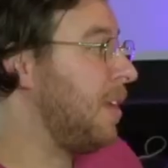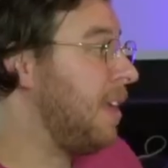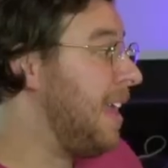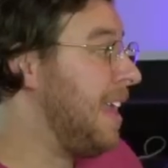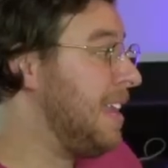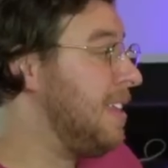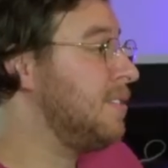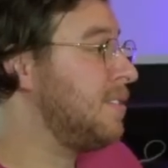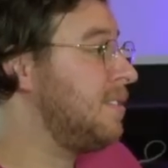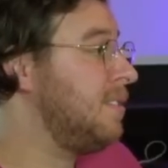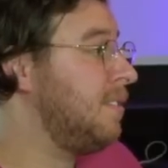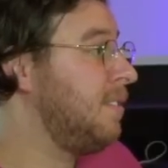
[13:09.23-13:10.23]
it
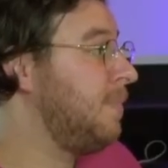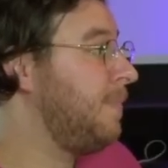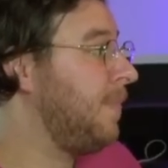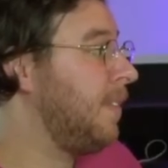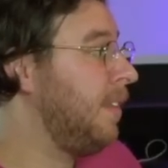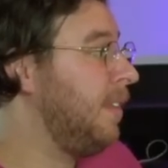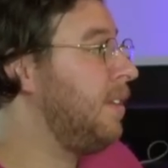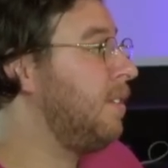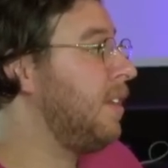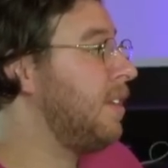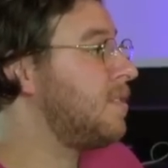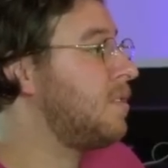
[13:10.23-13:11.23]
is
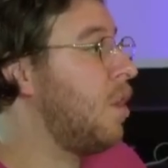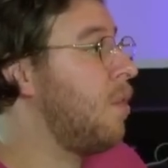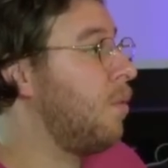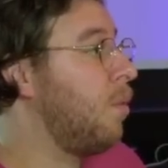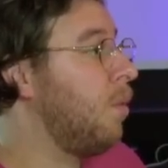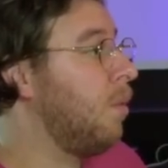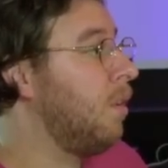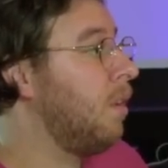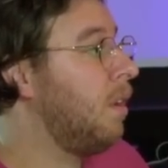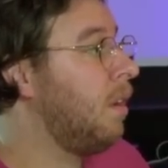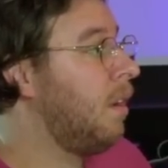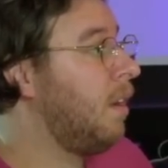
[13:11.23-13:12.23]
literally so raw
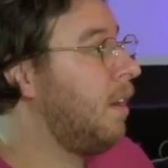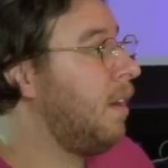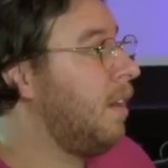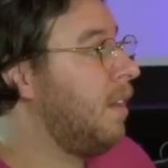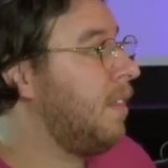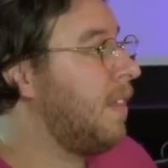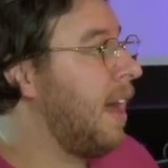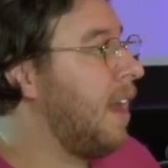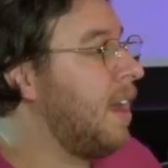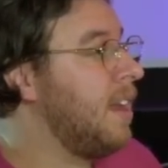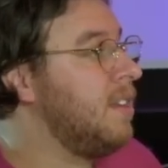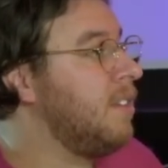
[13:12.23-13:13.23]

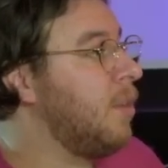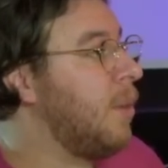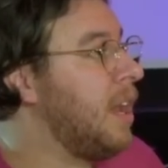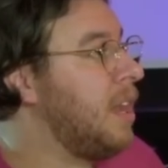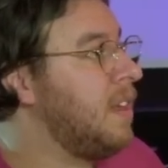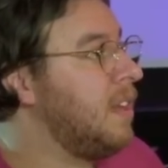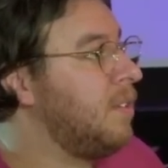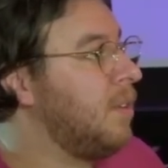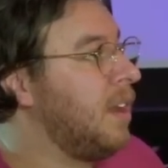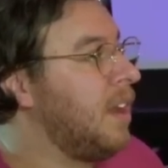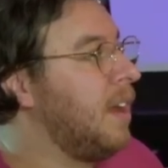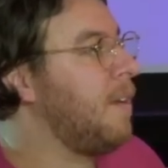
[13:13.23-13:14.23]
that I didn't do anything to
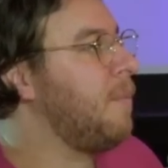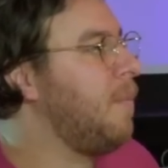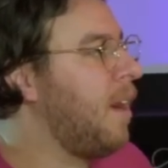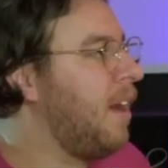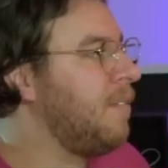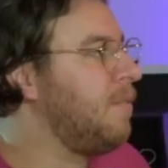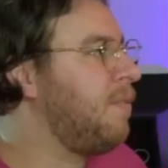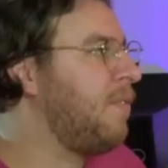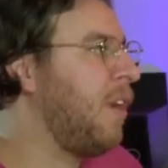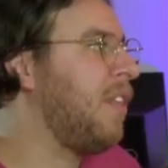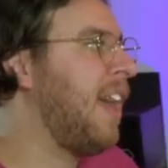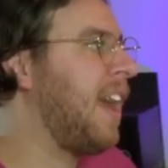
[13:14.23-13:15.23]
it, and I
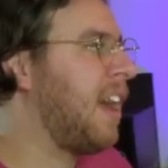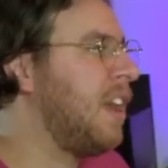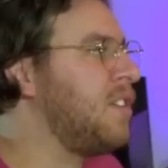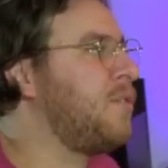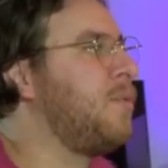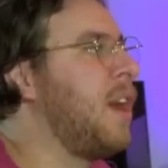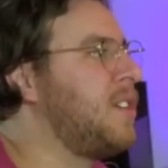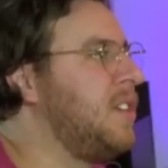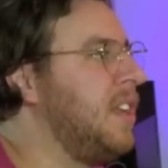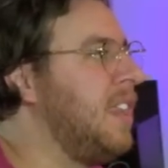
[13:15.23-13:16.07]
felt like I just rushed it and